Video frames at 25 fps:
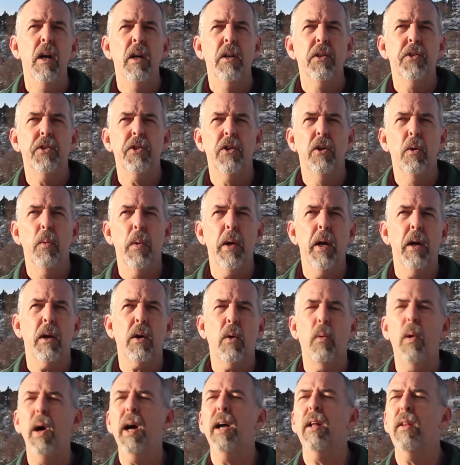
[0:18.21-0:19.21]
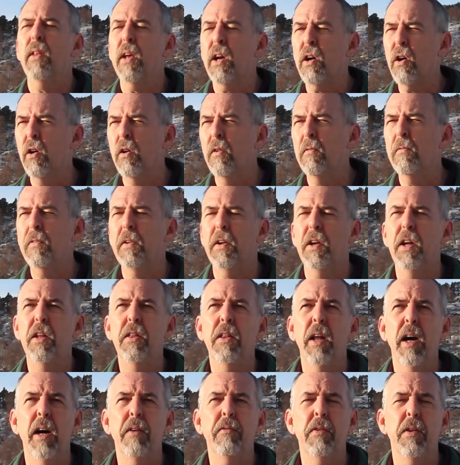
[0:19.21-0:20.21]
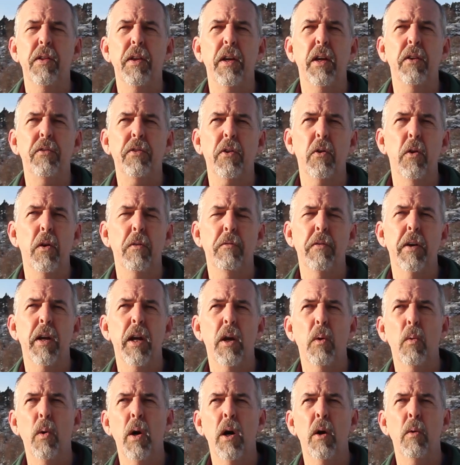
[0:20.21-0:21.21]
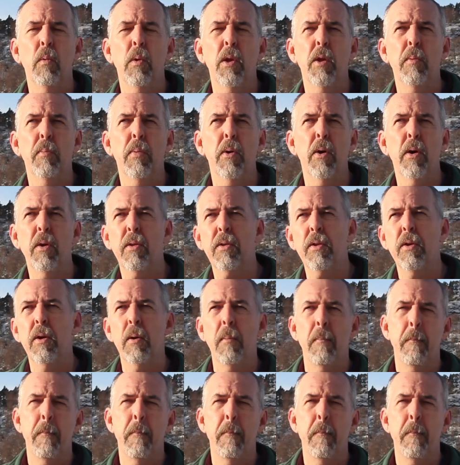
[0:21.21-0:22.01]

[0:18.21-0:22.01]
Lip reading: So we are quietly confident that everything is going very well with the birth.